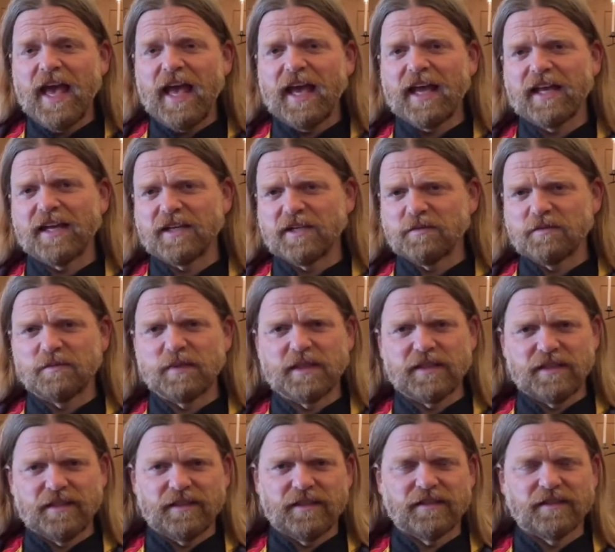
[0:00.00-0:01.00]
and
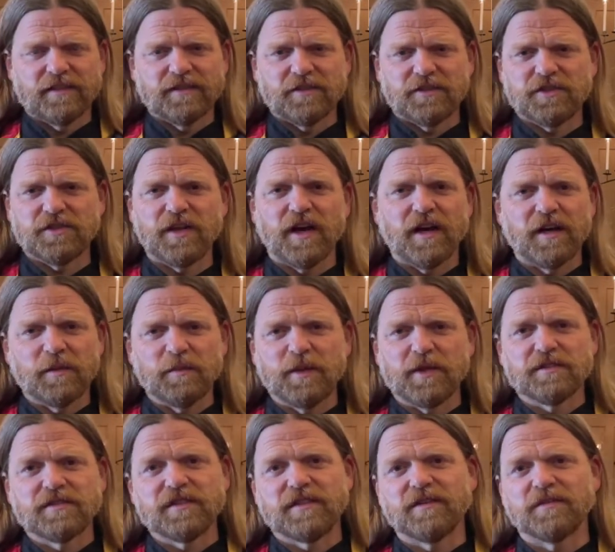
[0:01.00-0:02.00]
be shared a
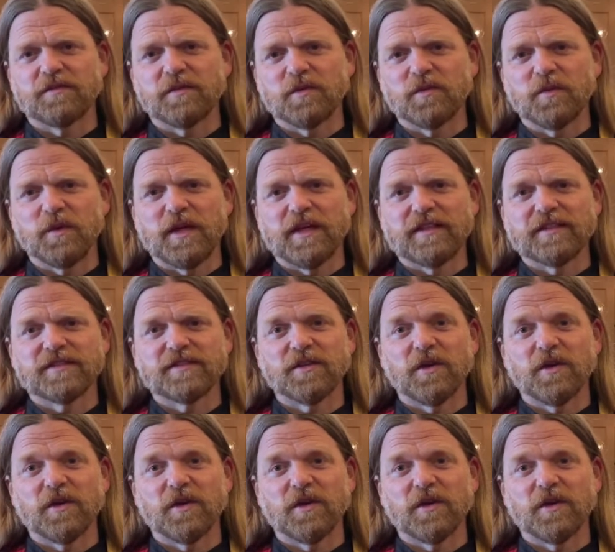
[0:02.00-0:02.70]
bunch of different ways.